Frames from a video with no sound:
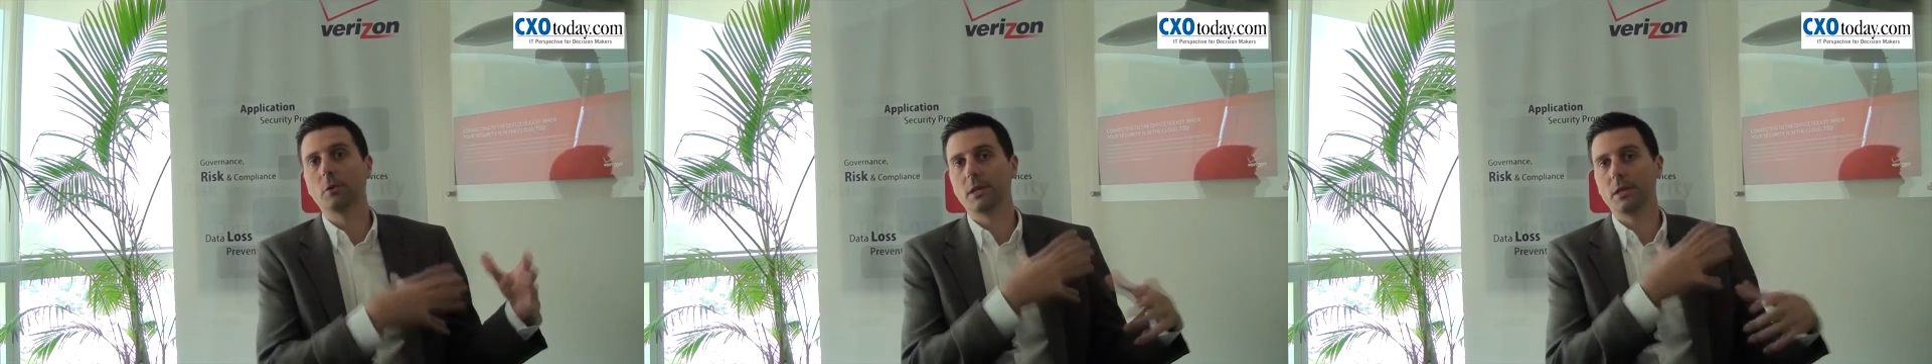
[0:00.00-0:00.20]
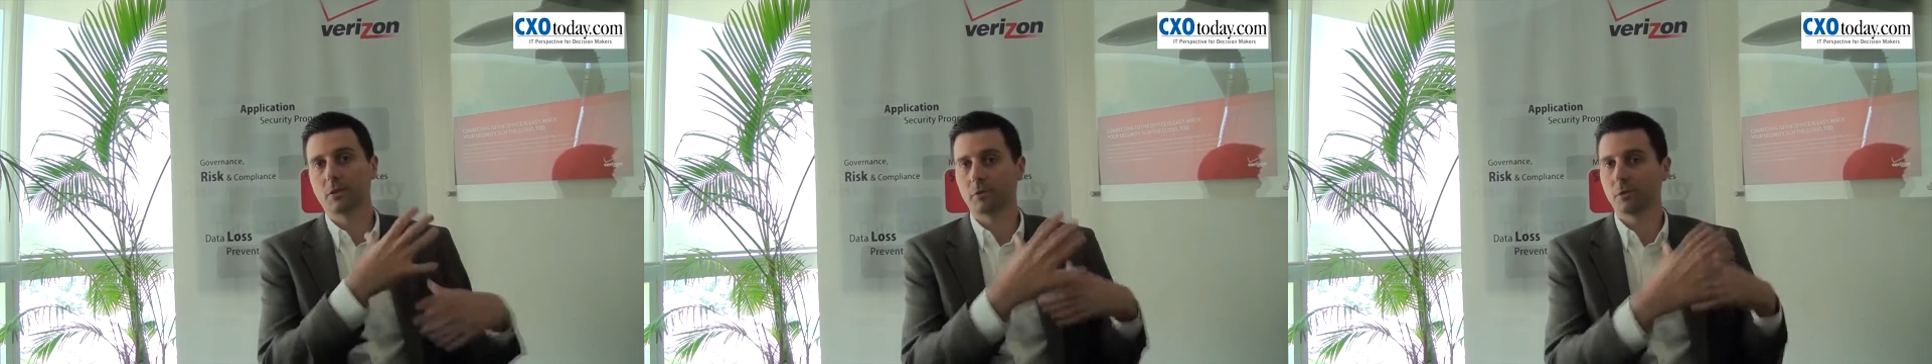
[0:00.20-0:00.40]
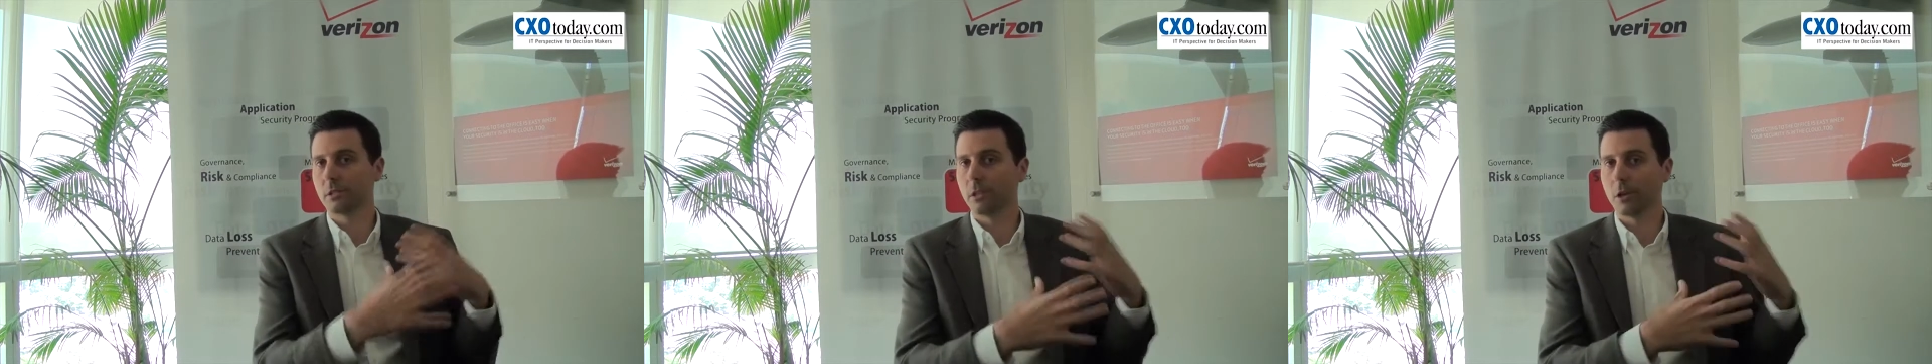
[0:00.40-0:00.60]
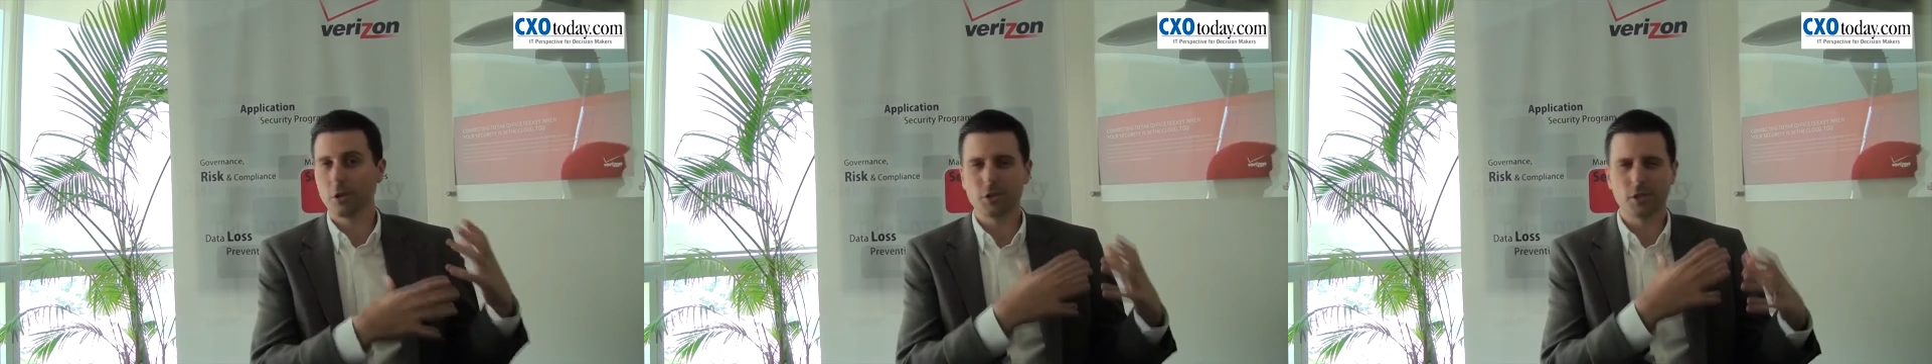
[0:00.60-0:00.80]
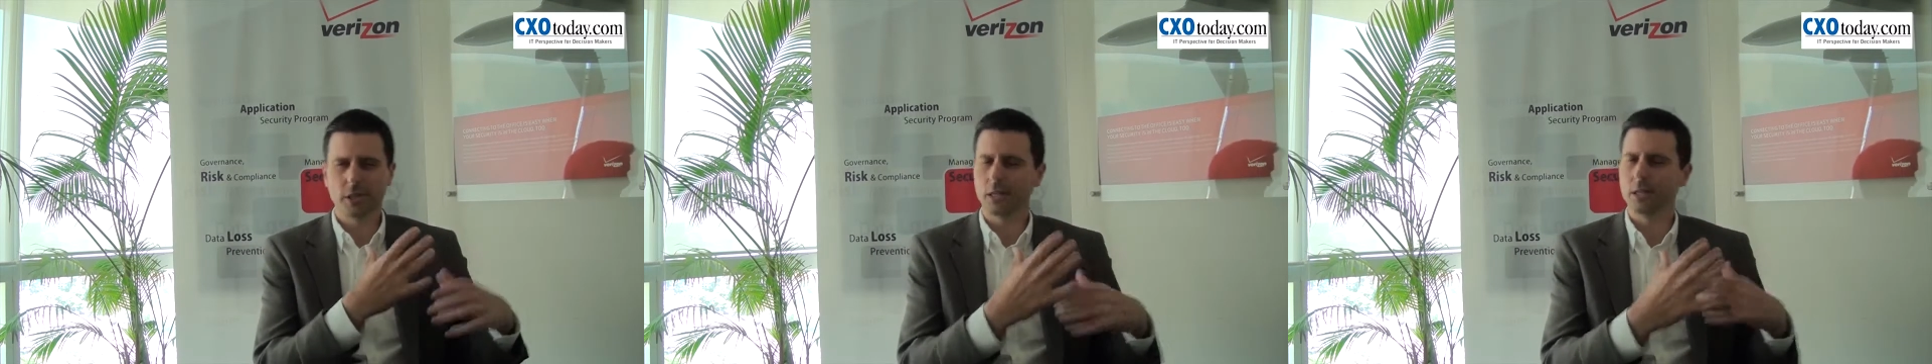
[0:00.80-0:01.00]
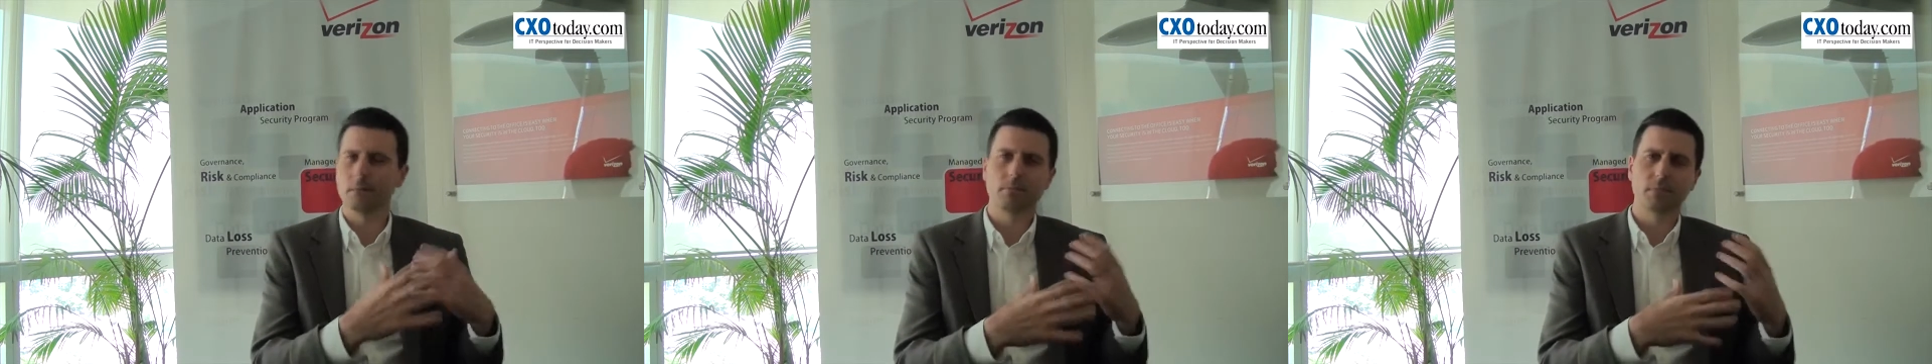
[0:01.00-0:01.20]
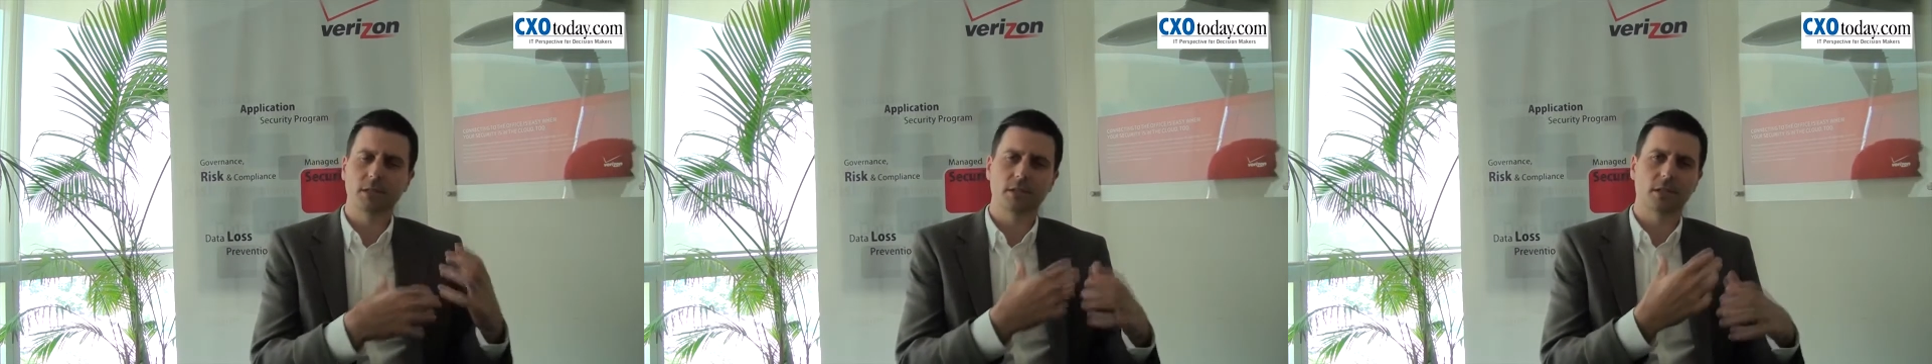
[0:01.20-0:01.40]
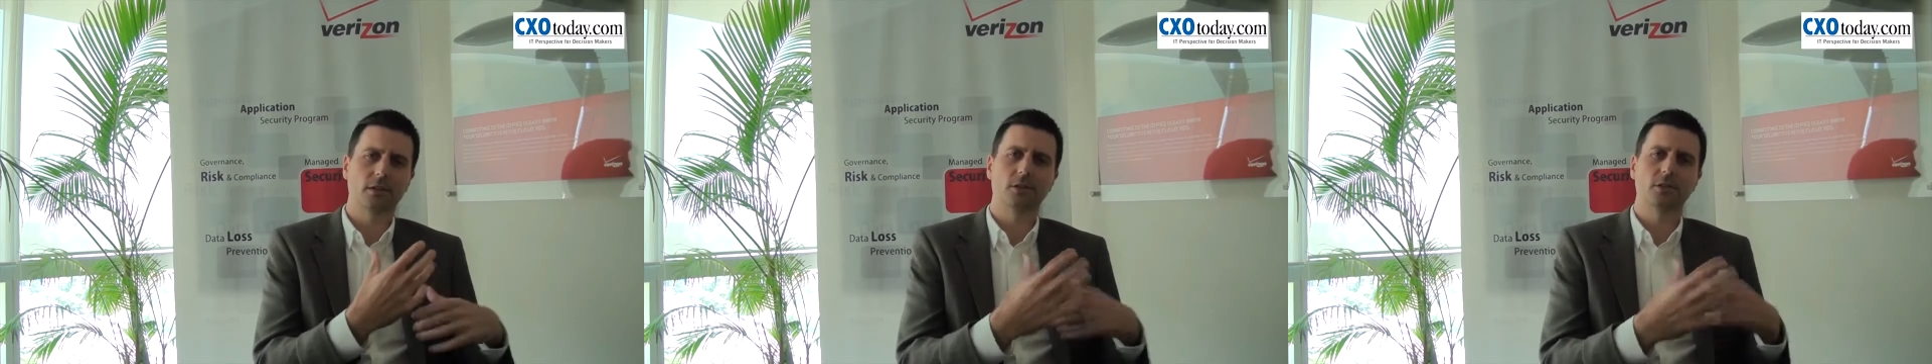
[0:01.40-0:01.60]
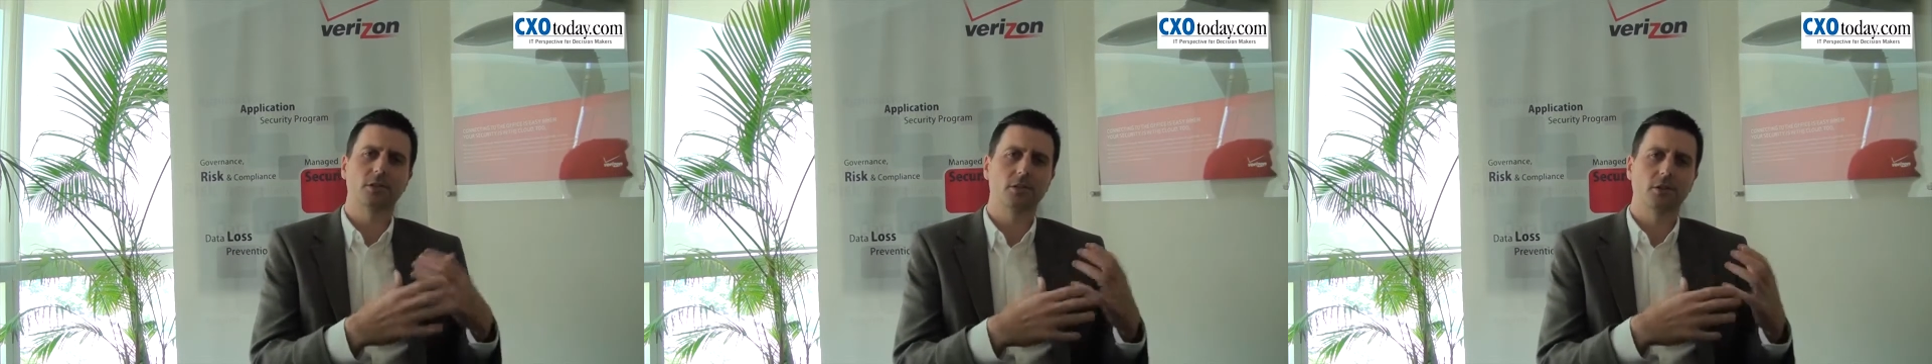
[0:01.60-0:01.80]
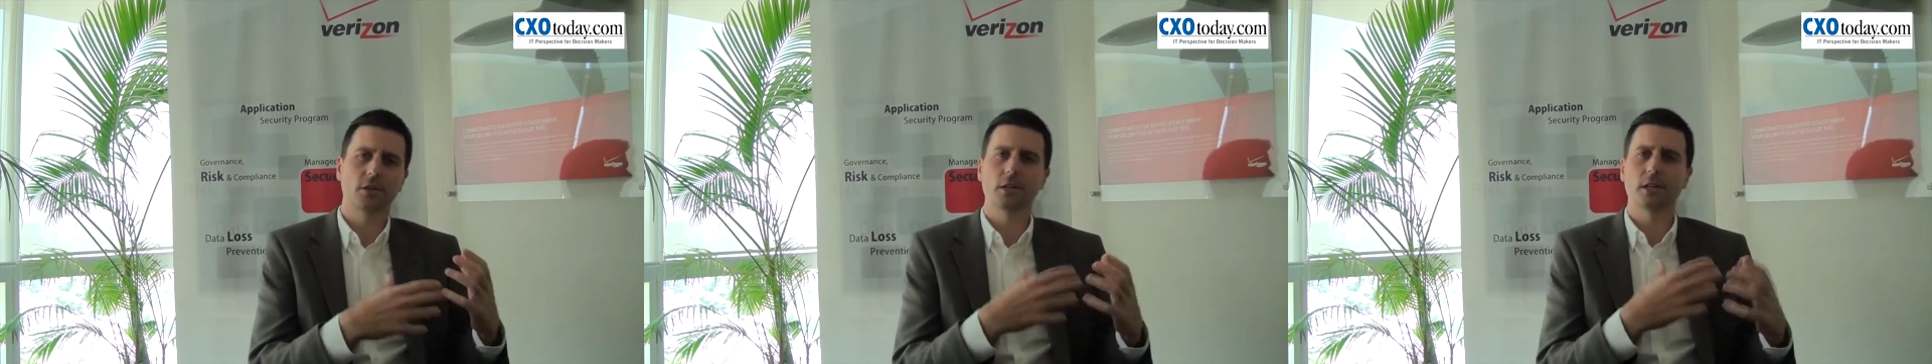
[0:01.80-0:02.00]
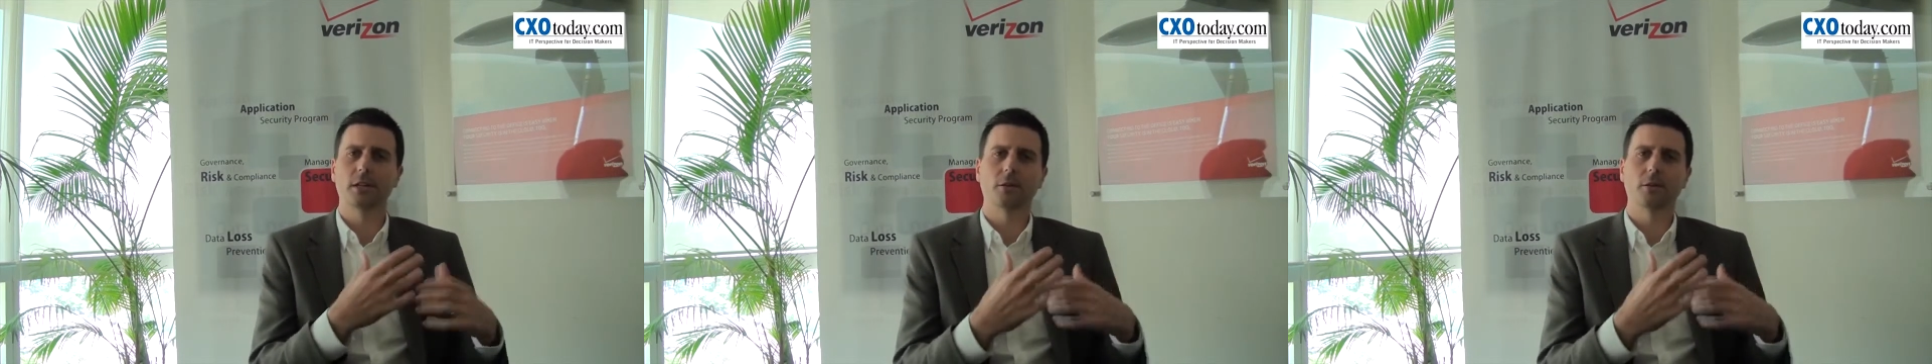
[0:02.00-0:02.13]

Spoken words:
when this was largely misunderstood